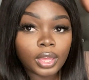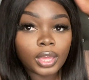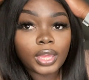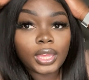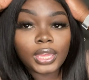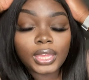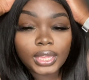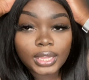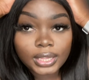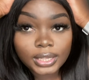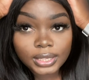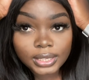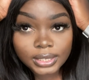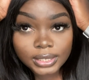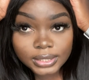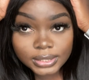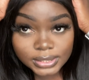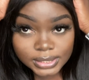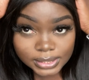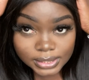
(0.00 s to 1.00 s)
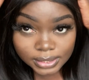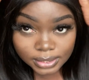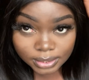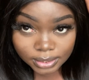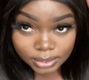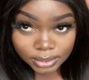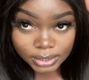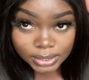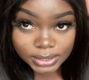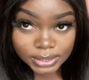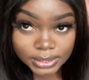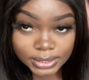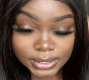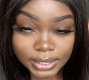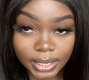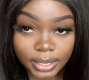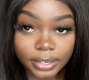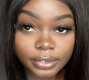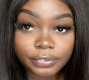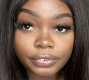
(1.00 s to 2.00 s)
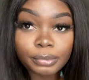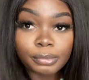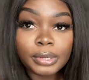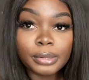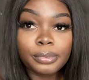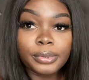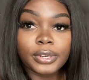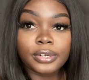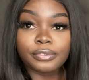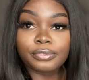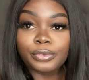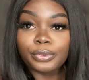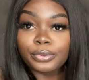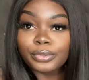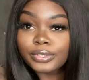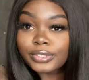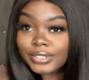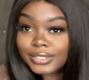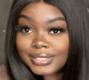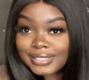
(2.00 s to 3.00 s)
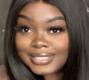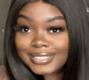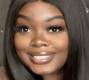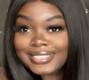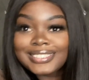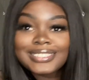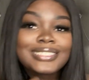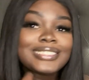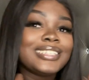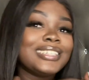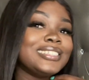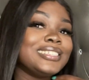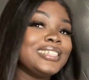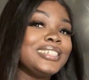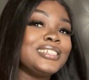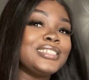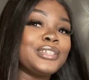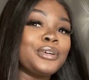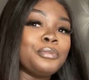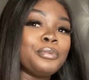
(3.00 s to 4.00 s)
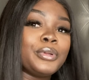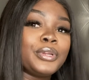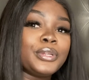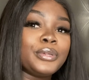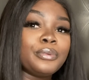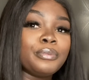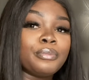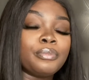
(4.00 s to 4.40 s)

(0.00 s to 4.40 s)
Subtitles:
And this is like for my brand, of course. Isn't it so pretty?